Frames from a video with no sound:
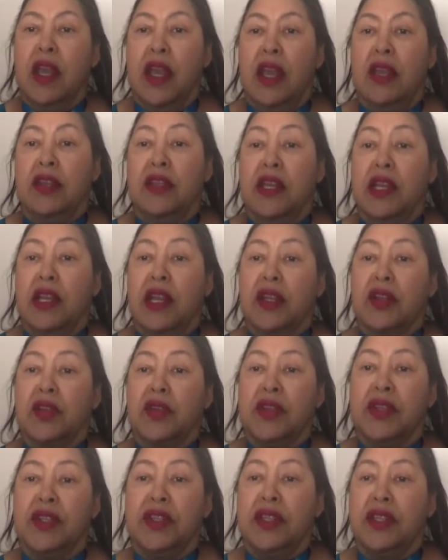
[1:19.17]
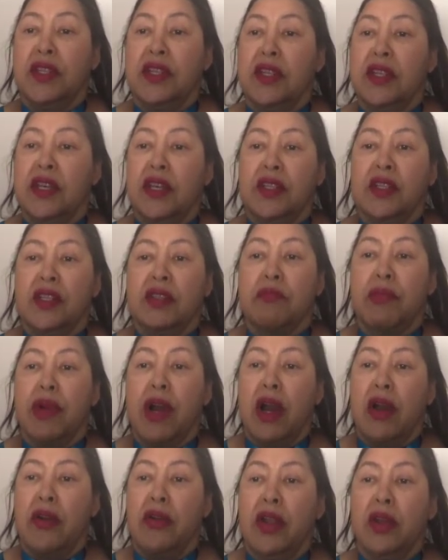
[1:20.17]
and the electricity that is
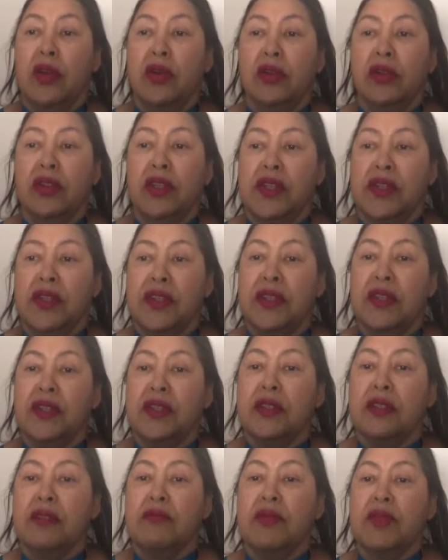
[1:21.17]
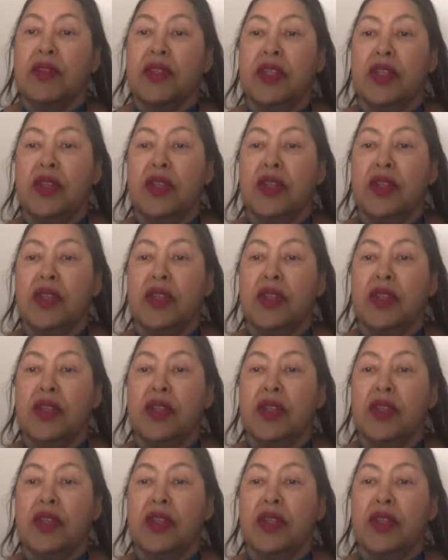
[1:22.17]
powering all these systems